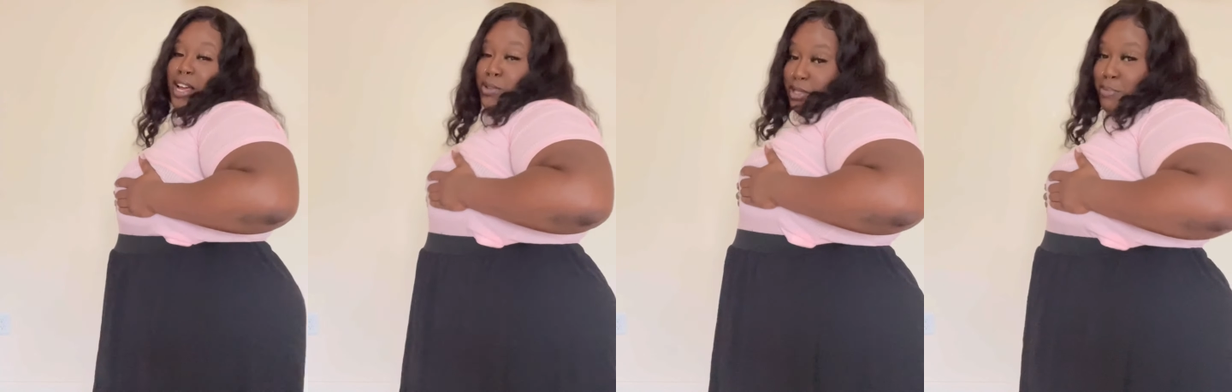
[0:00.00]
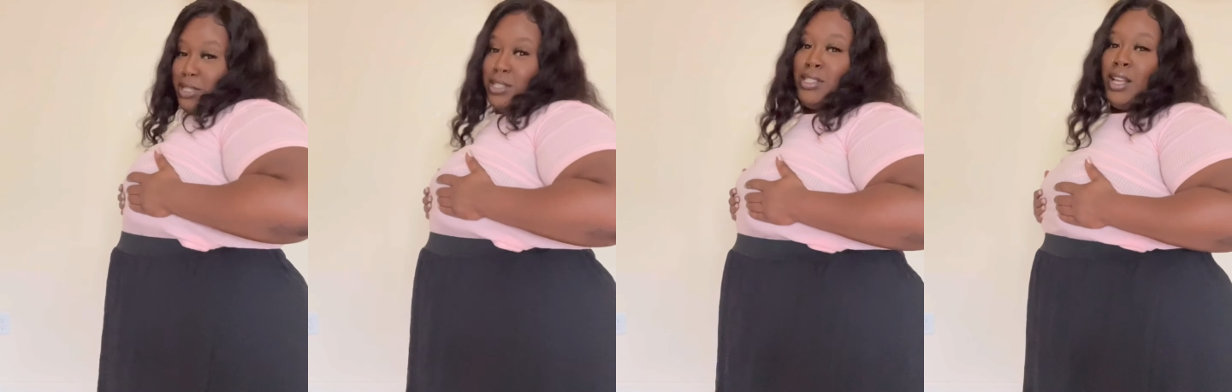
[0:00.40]
east
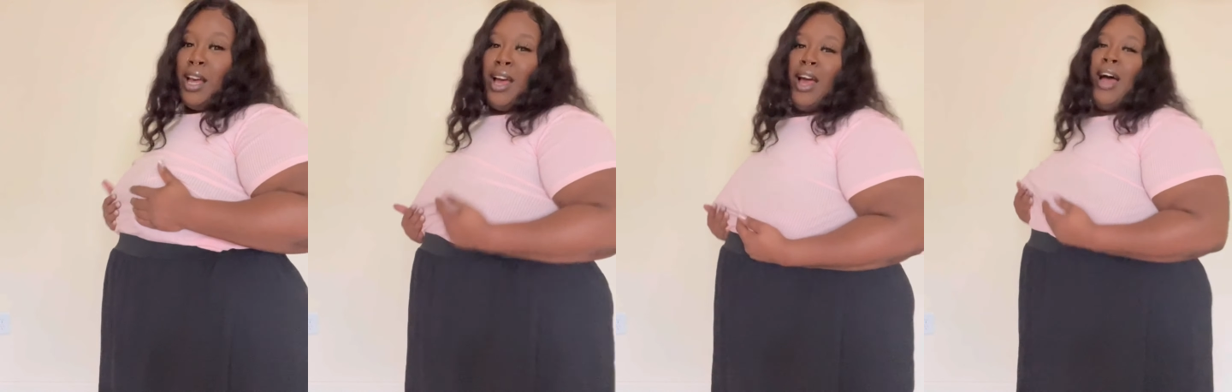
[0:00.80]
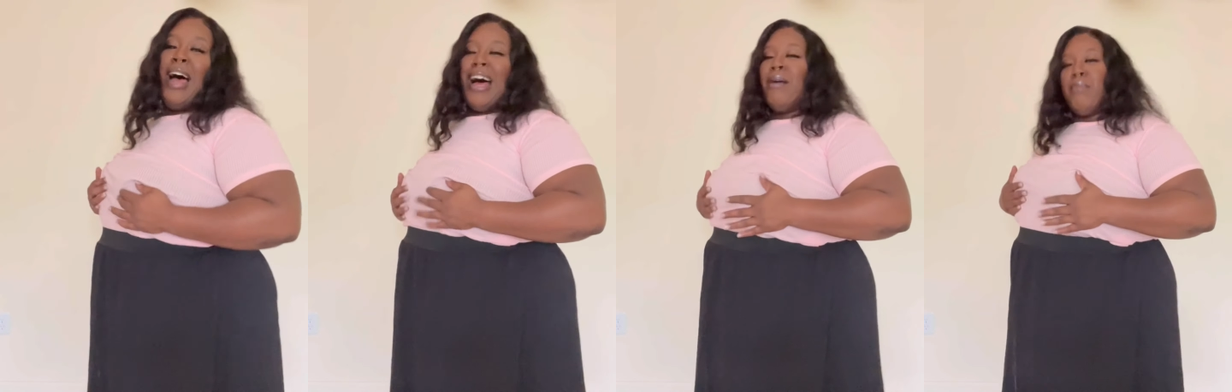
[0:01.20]
and
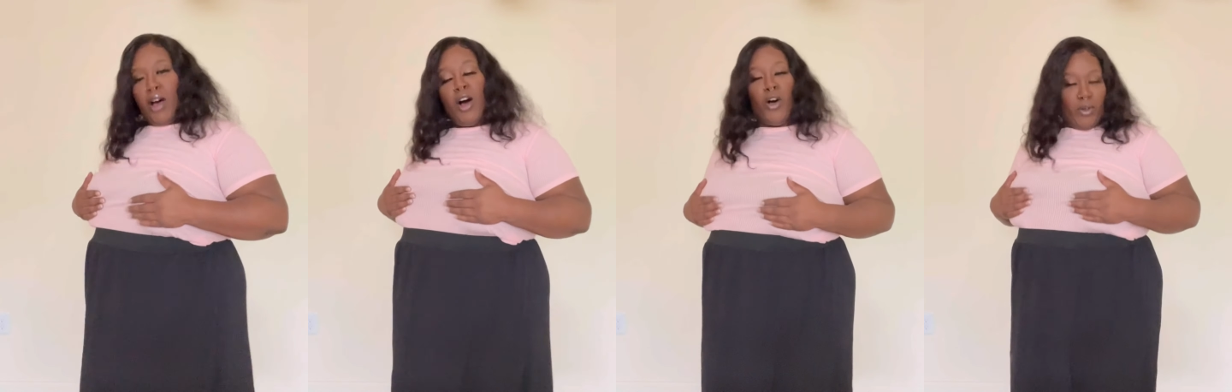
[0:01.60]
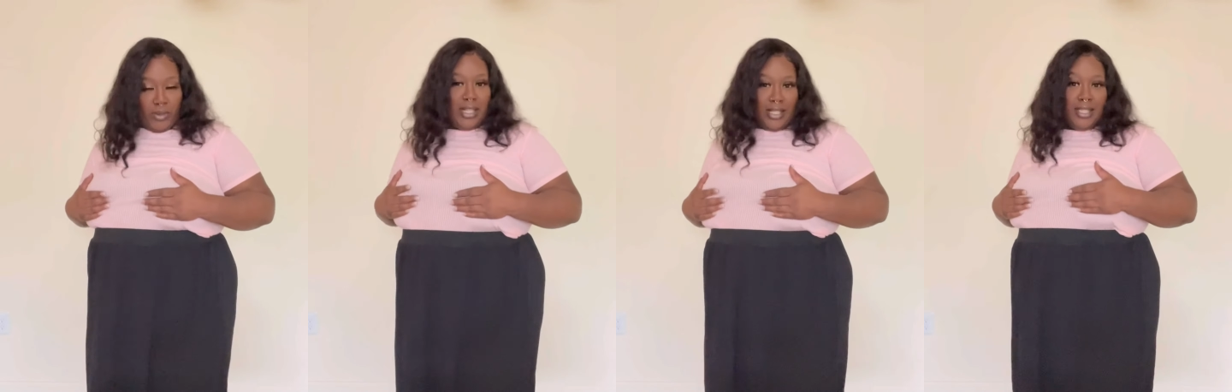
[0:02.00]
motherfucking
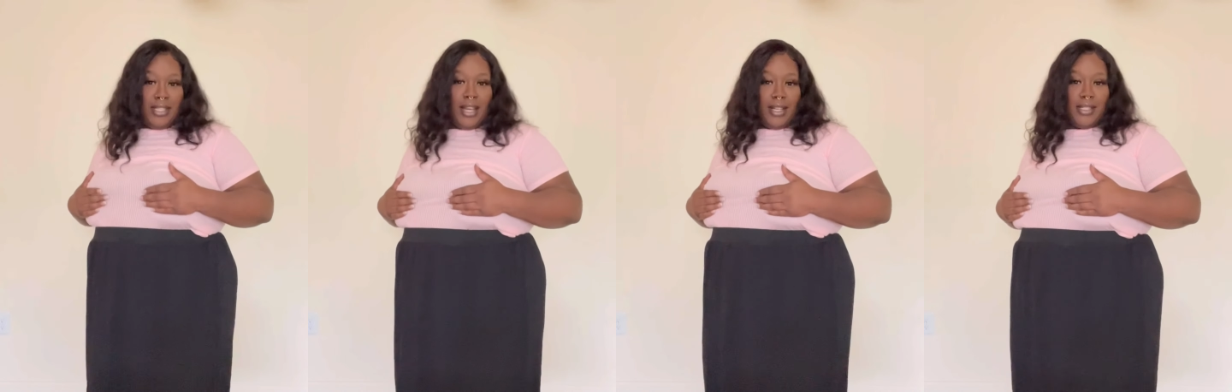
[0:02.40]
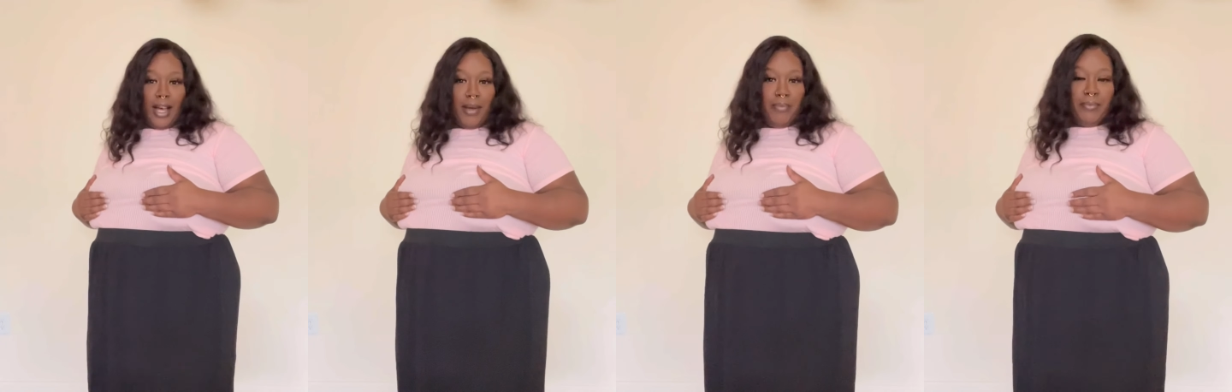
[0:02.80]
west. Like, I
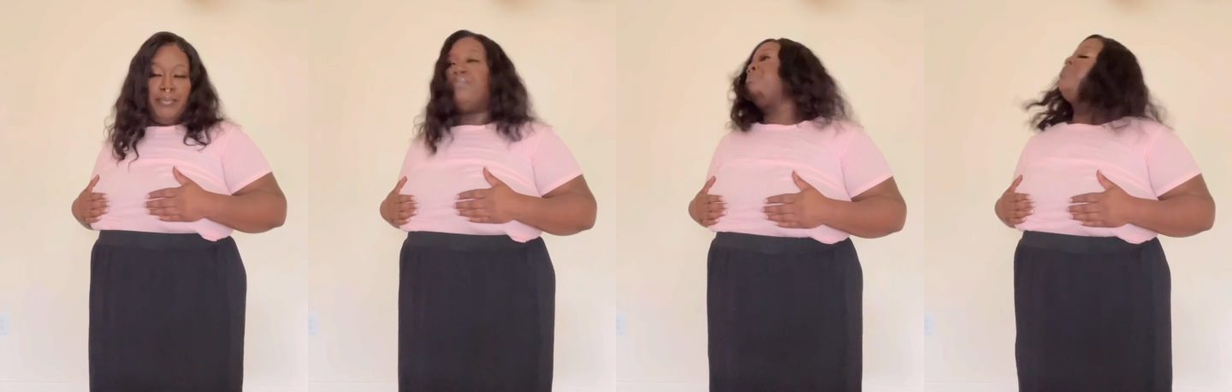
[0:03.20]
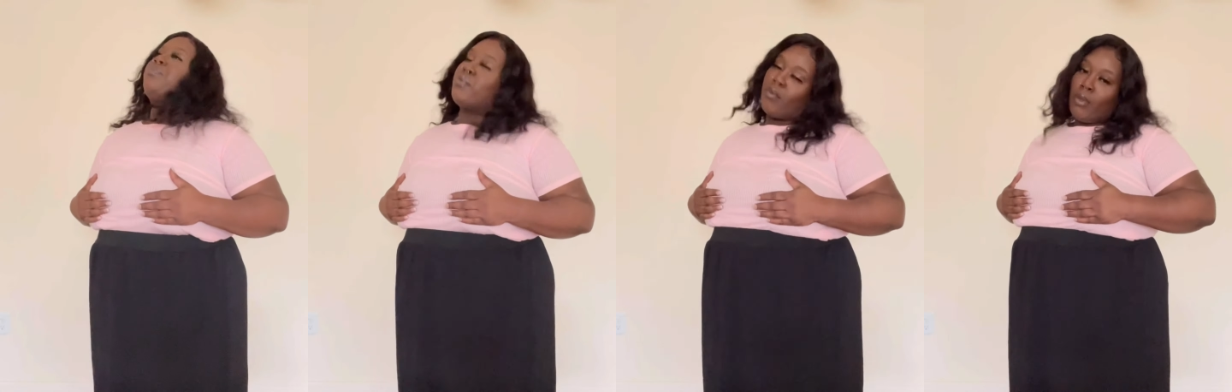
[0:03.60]
had to hold them
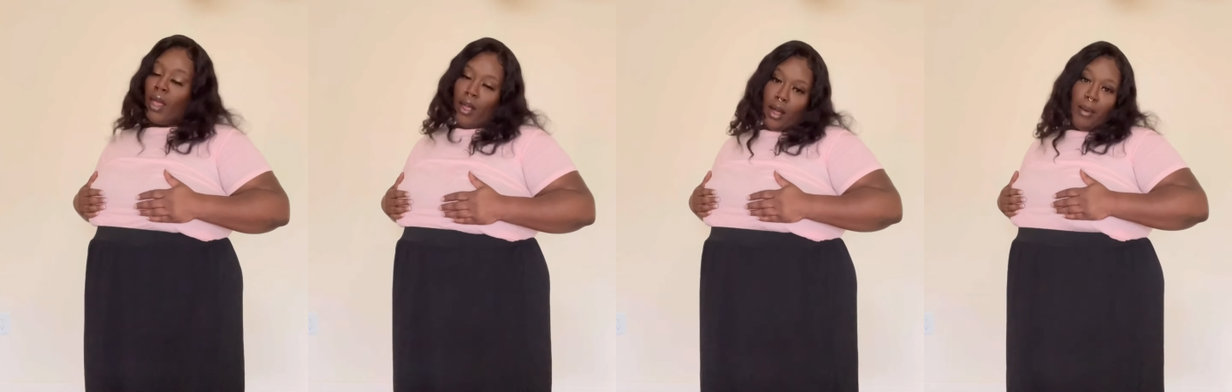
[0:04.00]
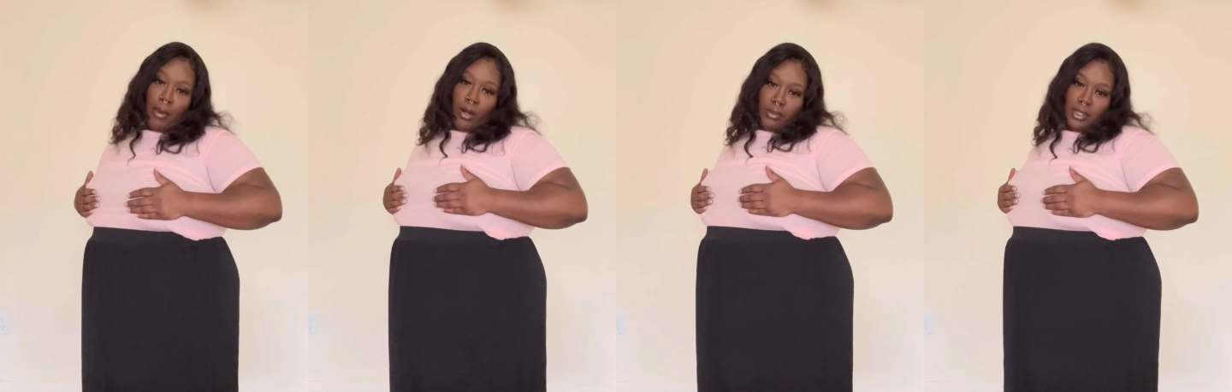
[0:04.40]
motherfuckers up.
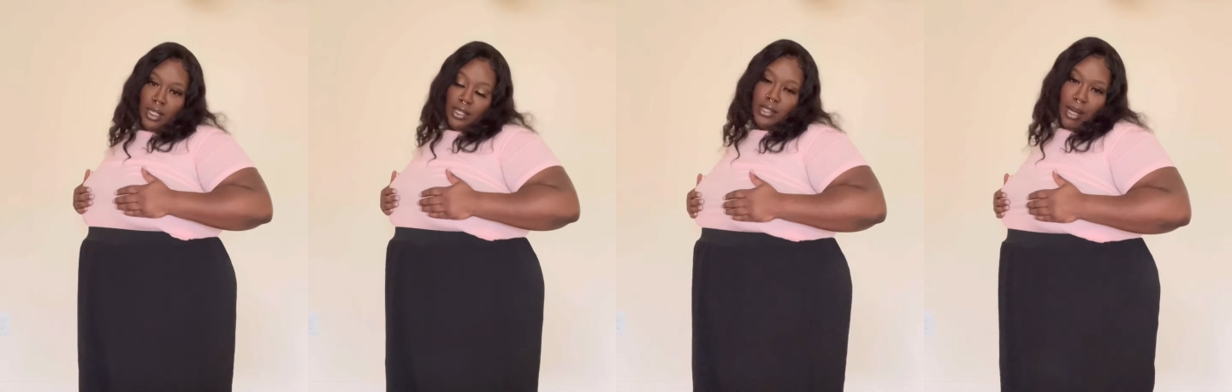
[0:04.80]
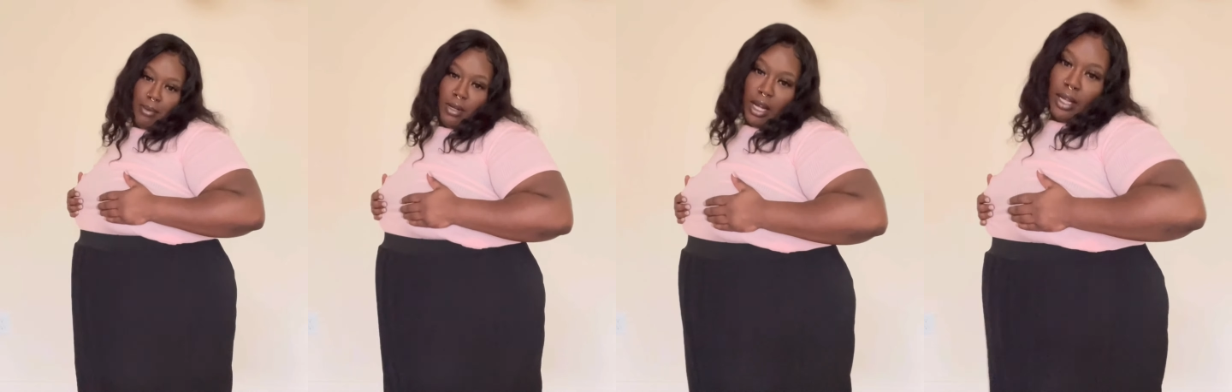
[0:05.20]
But
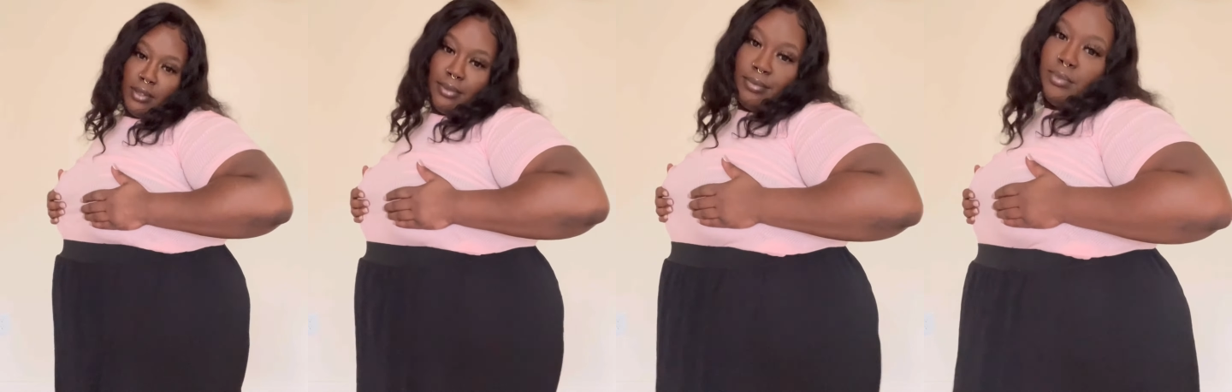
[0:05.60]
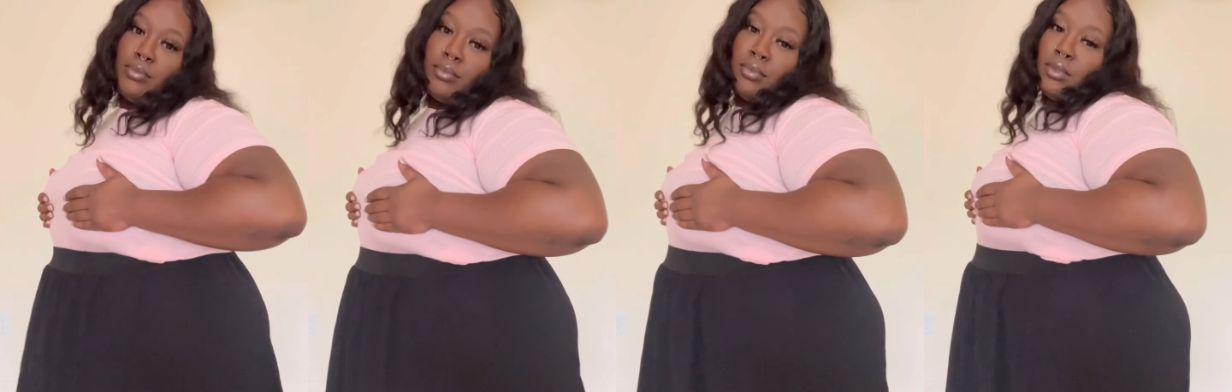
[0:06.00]
I don't know what's up with
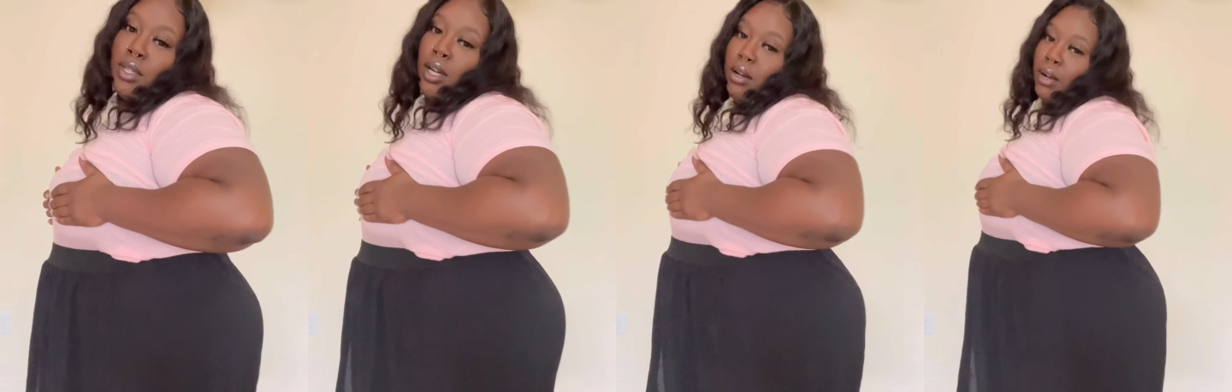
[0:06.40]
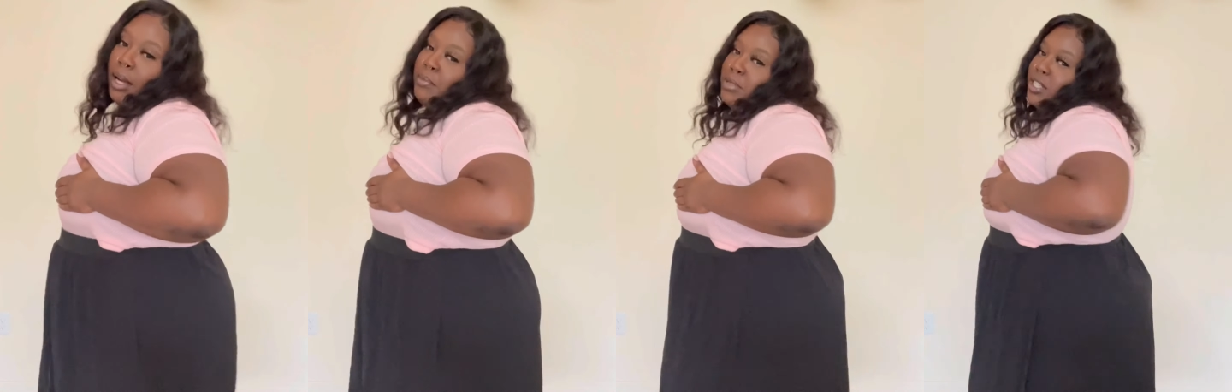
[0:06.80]
this dress. Like,
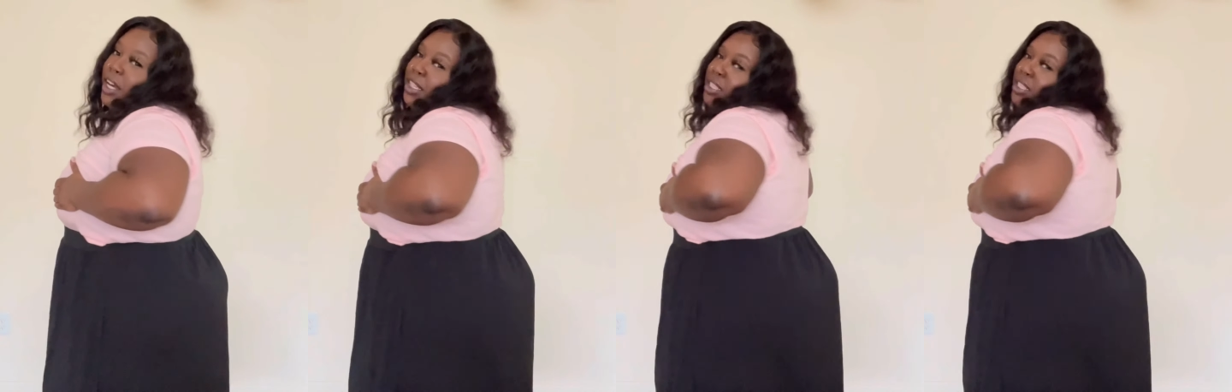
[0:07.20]
I give this